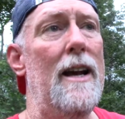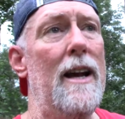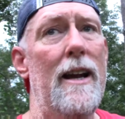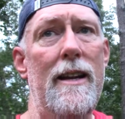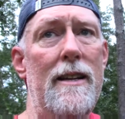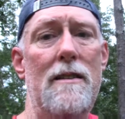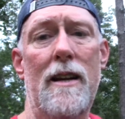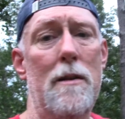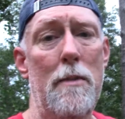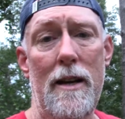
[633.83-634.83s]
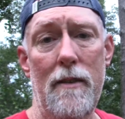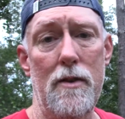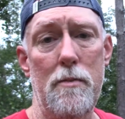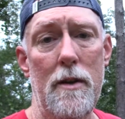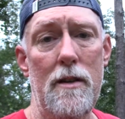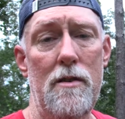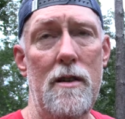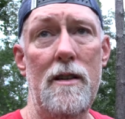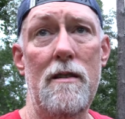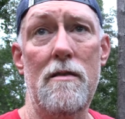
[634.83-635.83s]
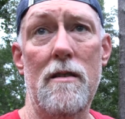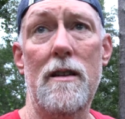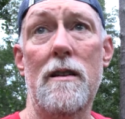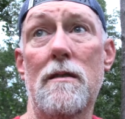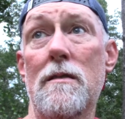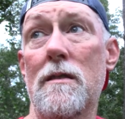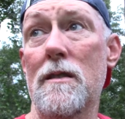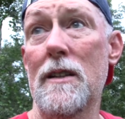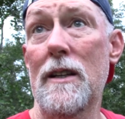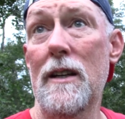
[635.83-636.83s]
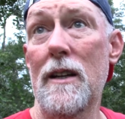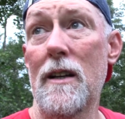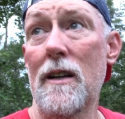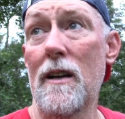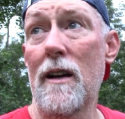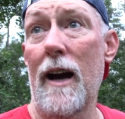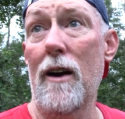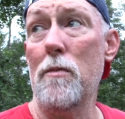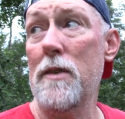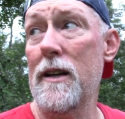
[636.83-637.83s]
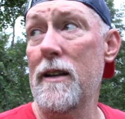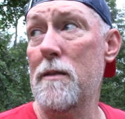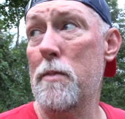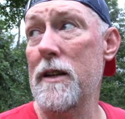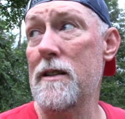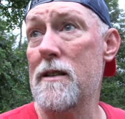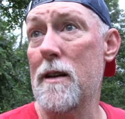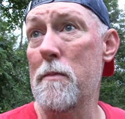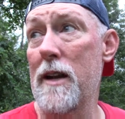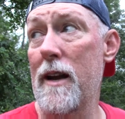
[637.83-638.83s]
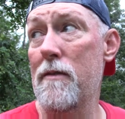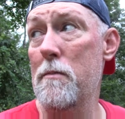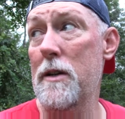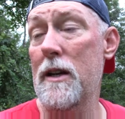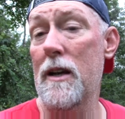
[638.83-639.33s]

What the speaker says: and he can take about every species. Uh-oh, I hope that ain't the police coming after me.